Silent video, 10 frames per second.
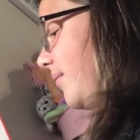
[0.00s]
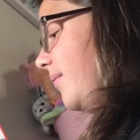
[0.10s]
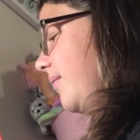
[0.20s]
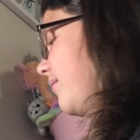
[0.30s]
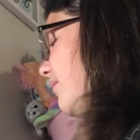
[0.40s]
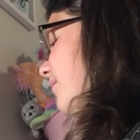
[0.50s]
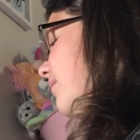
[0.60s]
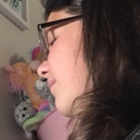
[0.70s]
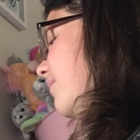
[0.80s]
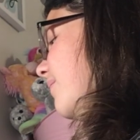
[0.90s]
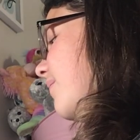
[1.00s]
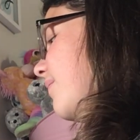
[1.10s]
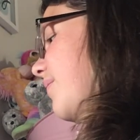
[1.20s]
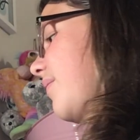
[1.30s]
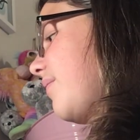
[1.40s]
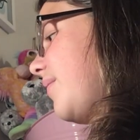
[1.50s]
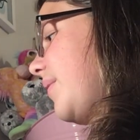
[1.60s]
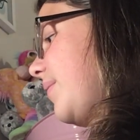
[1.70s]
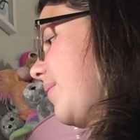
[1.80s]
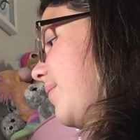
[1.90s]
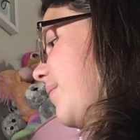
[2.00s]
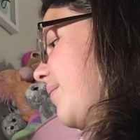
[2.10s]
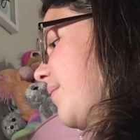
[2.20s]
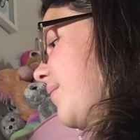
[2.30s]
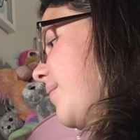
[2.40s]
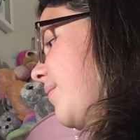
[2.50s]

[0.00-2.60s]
(no one is talking)